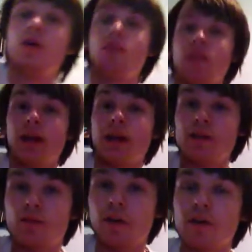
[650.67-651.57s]
that, like, it's
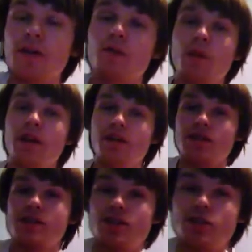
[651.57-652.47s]
a very real
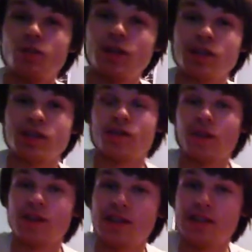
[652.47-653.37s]
situation. It's a
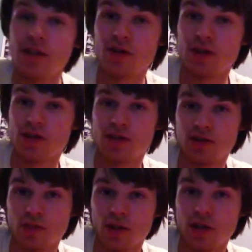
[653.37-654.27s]
very serious
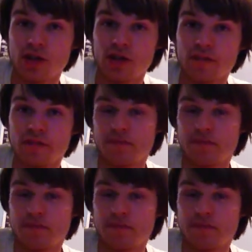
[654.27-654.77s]
situation.